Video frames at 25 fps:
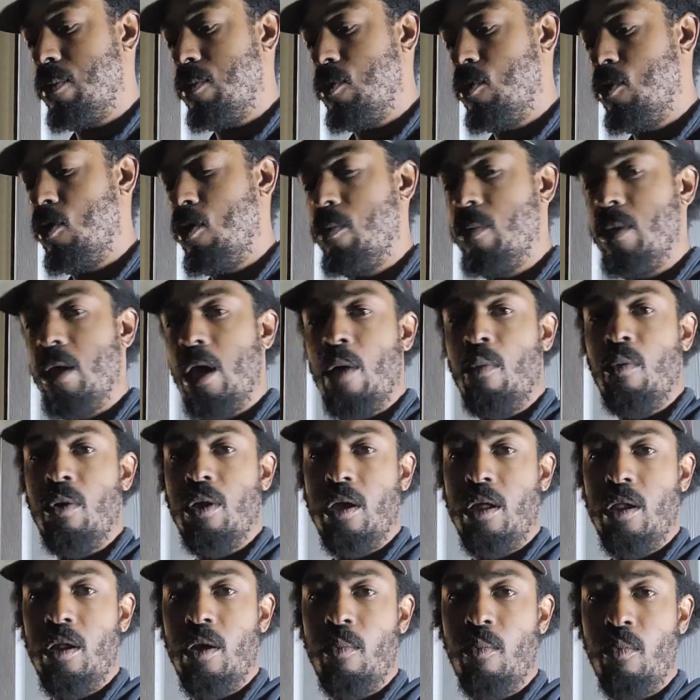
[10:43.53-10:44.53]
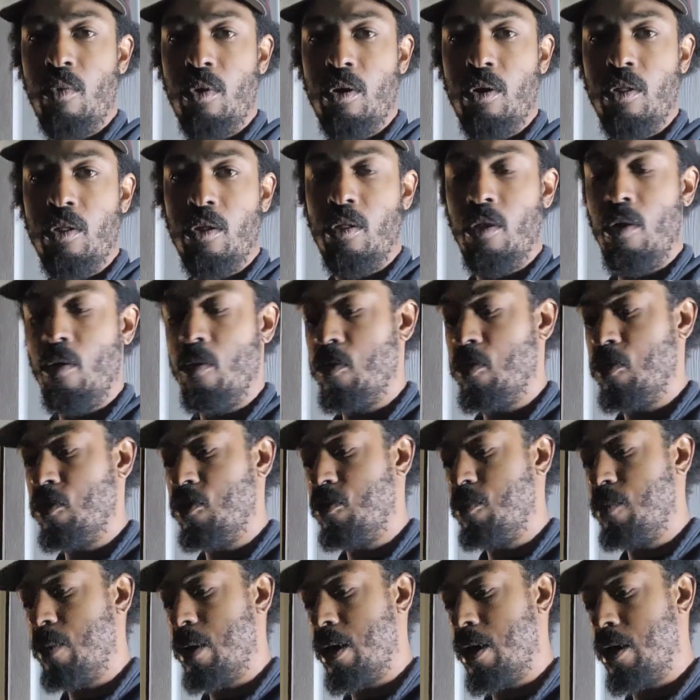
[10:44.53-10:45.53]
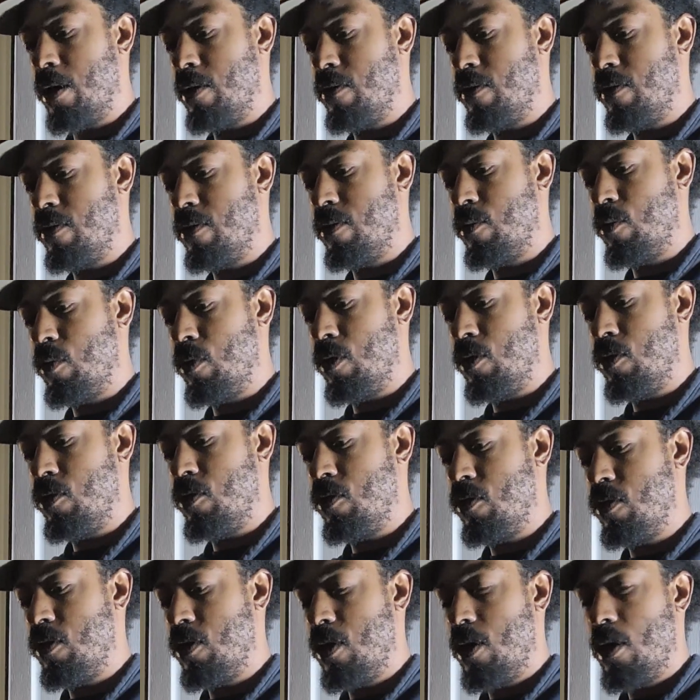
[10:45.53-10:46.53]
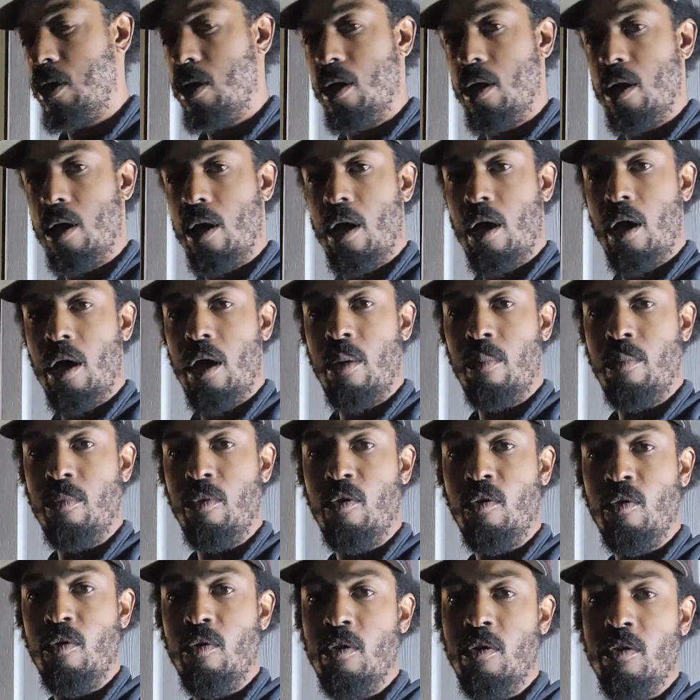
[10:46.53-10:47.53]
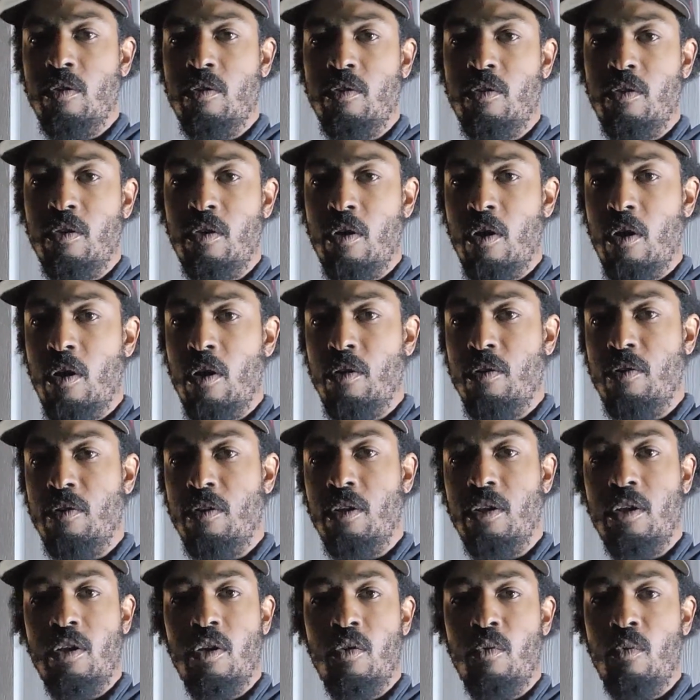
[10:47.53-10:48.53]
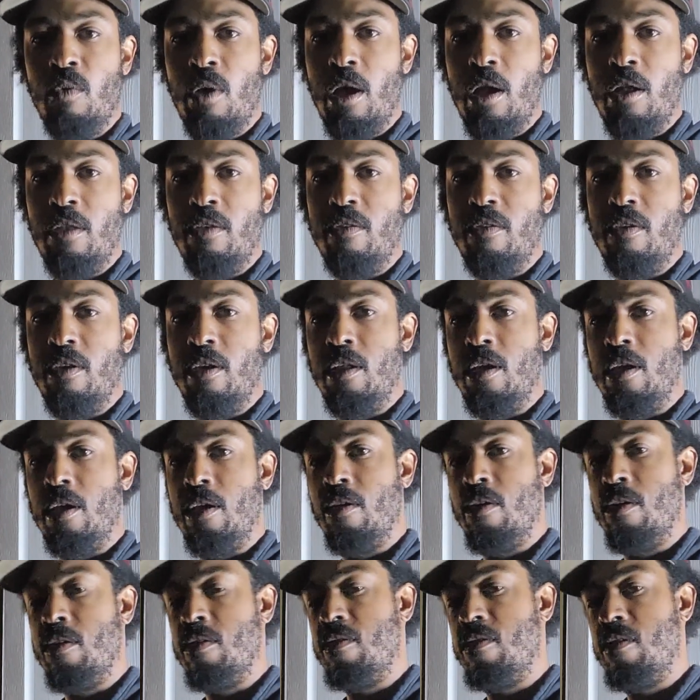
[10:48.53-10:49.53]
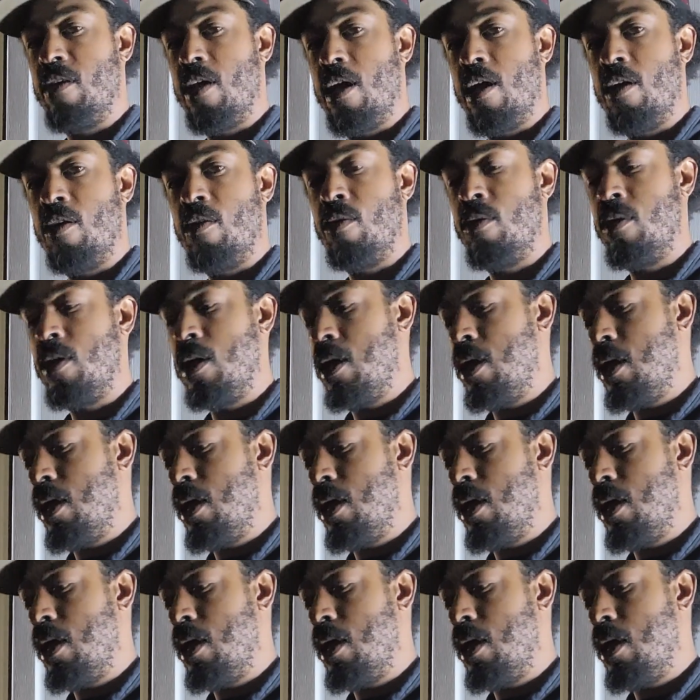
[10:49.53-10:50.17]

normally I would hit up one of the local spots, which Union Cigar City or Rain City here in Seattle.